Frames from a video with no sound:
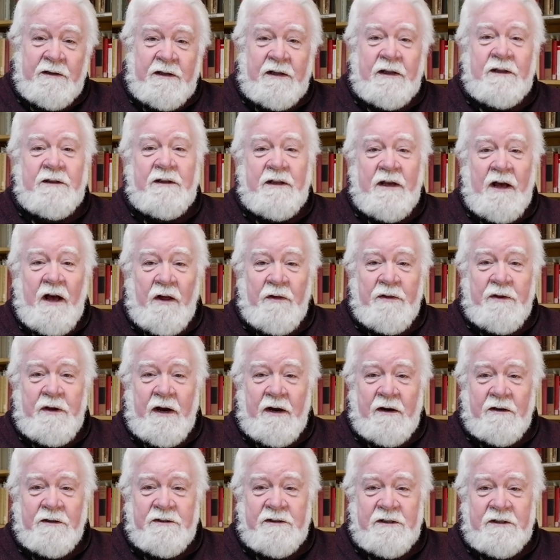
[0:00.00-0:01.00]
that the
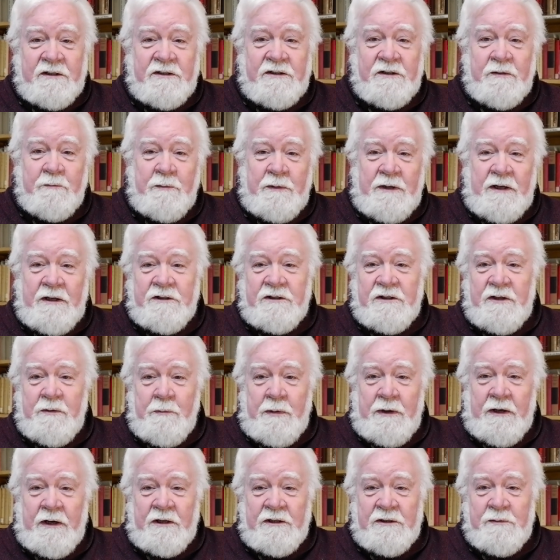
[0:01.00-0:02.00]
healthcare system needs to
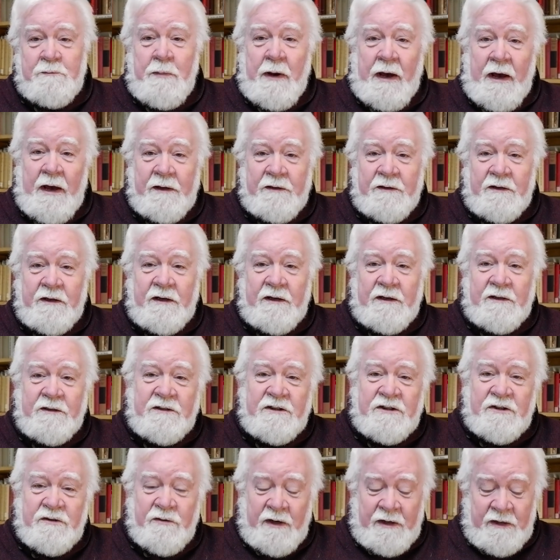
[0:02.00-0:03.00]
be expanded
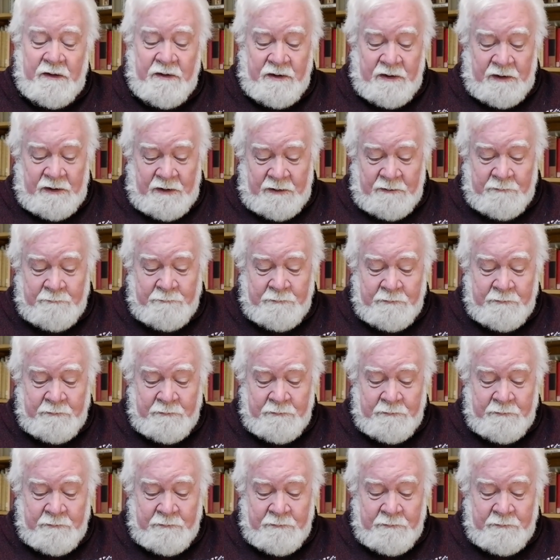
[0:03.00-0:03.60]
and strengthened.